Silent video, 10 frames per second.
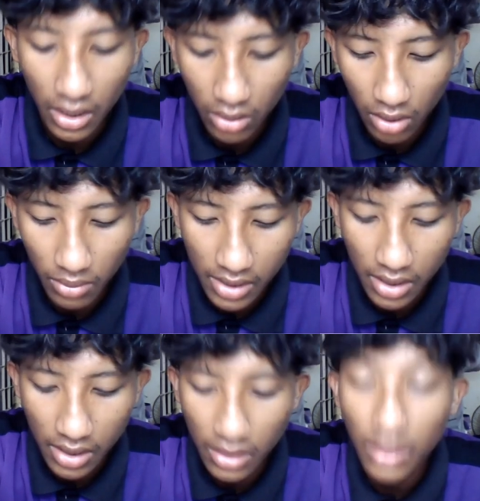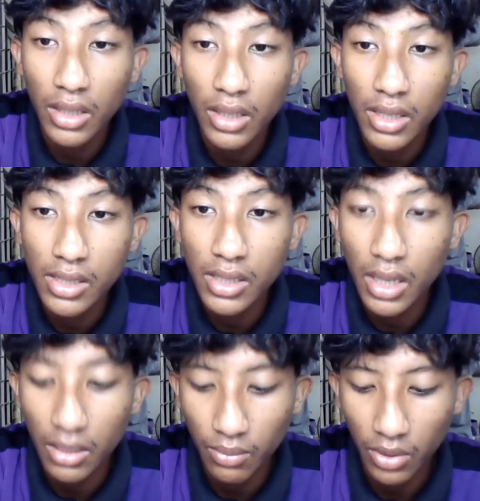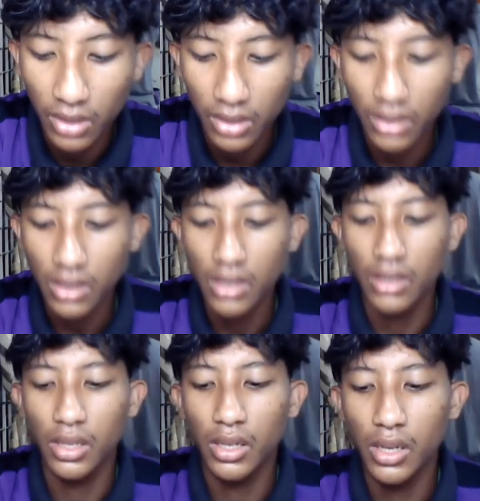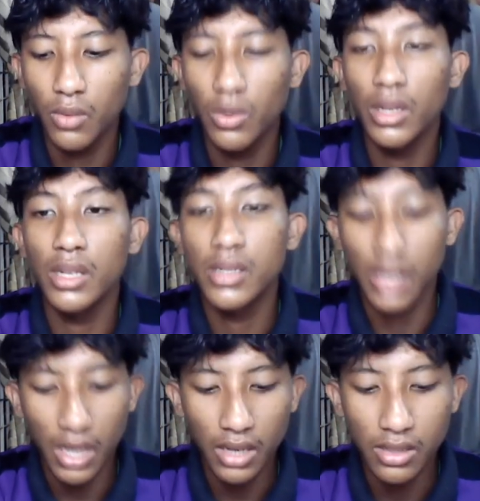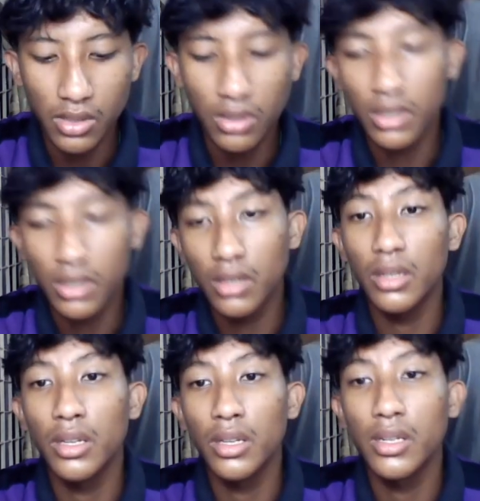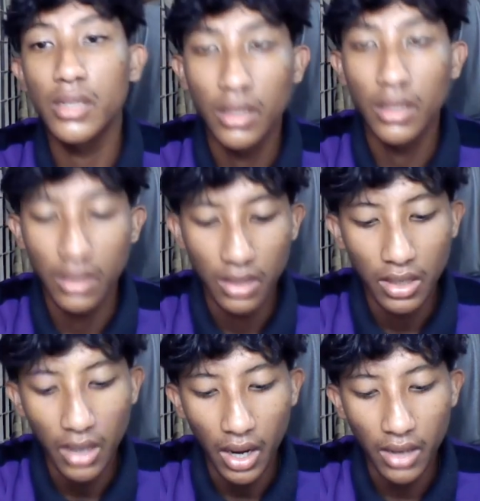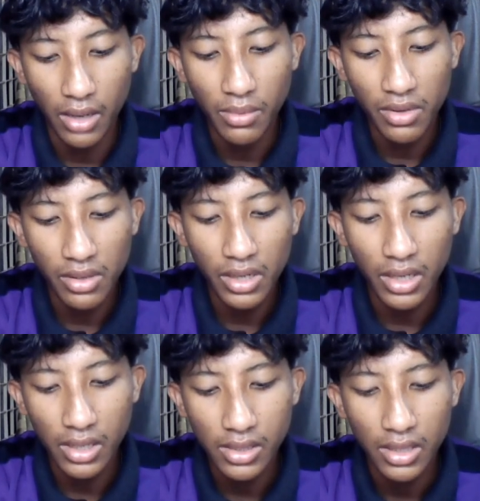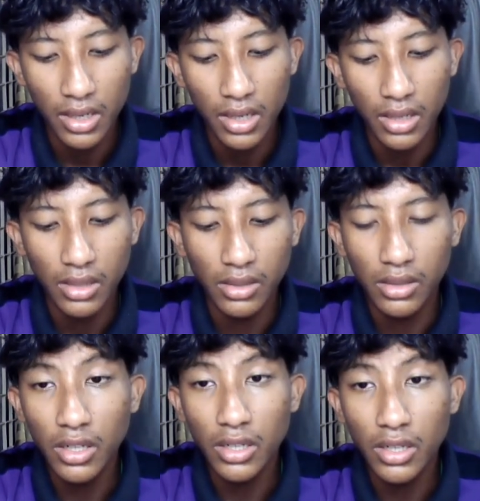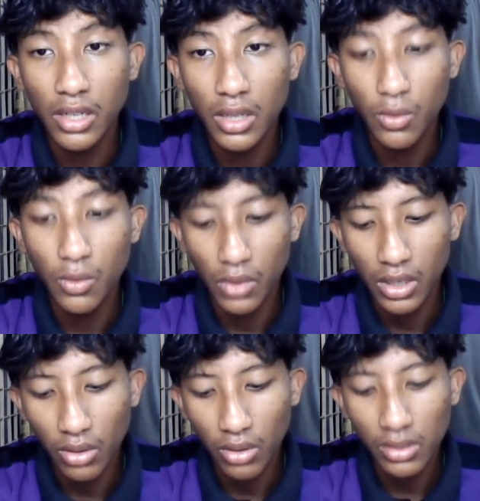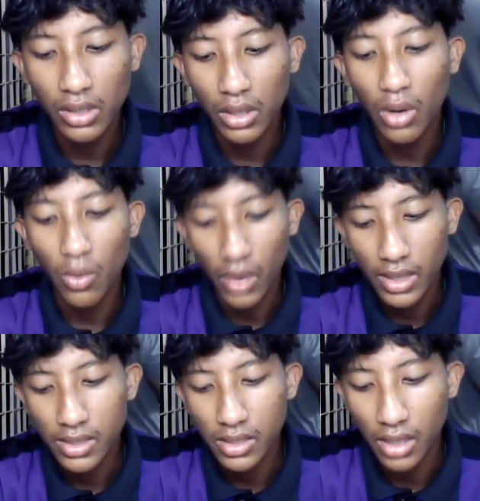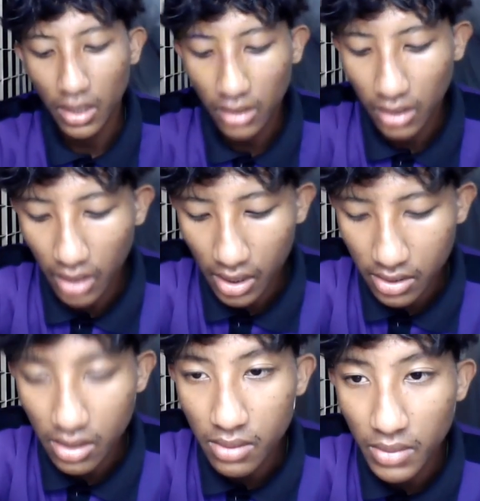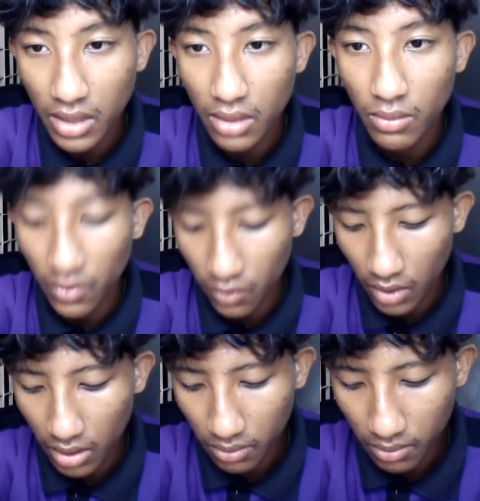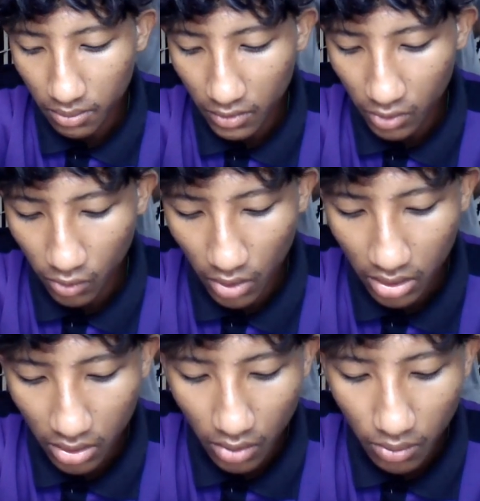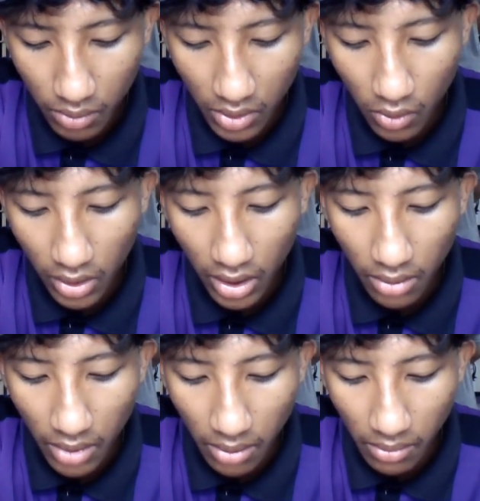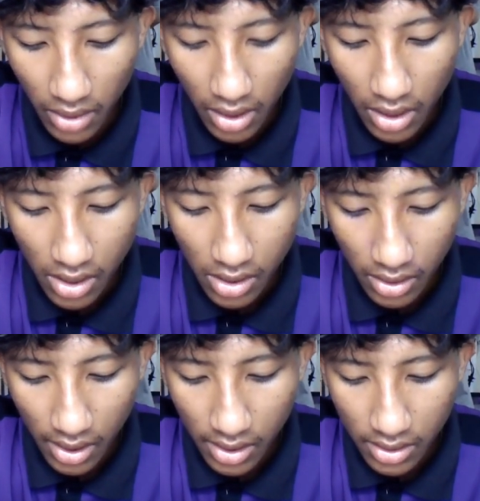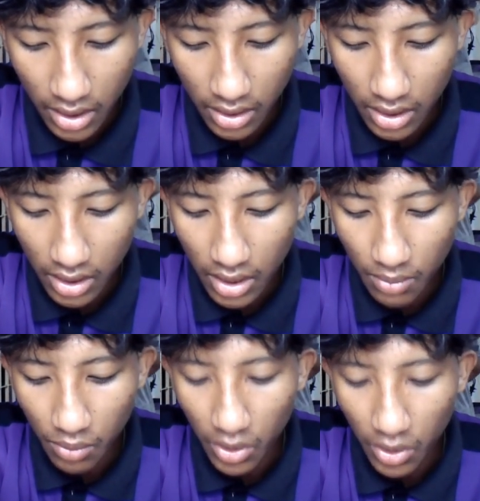dead center TDC and pointer degree wheel is at 0 degree TDC. And number 3 is turn the degree wheel counterclockwise until the exhaust meter move one round per 1 mm. Then take a degree point